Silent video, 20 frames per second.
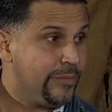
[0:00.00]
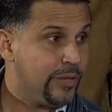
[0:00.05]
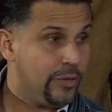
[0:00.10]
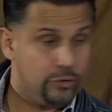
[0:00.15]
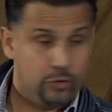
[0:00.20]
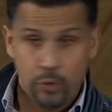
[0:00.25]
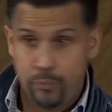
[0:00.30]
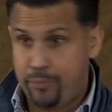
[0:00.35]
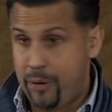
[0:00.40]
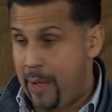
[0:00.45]

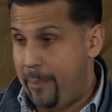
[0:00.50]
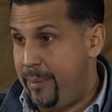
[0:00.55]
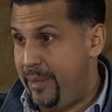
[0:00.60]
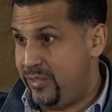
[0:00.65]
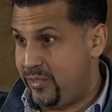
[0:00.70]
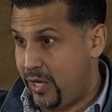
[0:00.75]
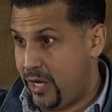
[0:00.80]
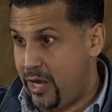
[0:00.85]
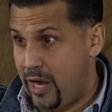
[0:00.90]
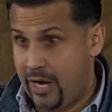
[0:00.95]
Two
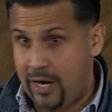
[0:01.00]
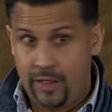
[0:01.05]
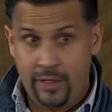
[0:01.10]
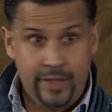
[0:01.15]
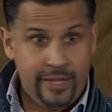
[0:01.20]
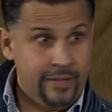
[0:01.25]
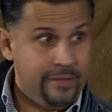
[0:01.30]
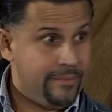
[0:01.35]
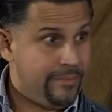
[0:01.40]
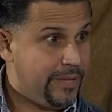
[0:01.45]
puppies are
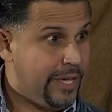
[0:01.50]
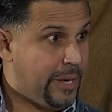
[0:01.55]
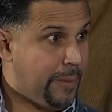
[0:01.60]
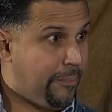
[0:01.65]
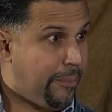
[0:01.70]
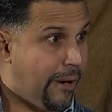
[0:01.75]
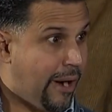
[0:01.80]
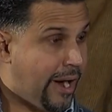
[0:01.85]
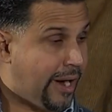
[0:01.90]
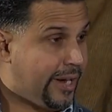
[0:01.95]
cuddling in a
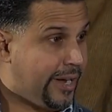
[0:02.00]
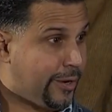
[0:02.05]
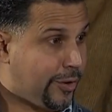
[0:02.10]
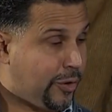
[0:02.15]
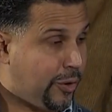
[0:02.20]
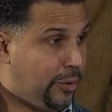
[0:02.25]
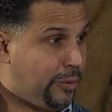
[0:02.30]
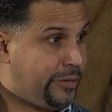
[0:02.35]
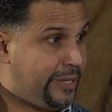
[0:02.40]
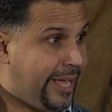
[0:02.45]
park on a
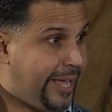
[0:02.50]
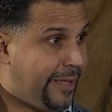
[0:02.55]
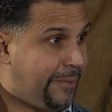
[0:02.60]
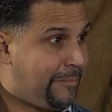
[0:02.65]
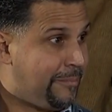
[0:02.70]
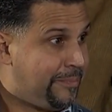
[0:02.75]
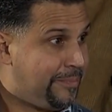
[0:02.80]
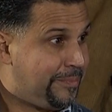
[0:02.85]
cold night.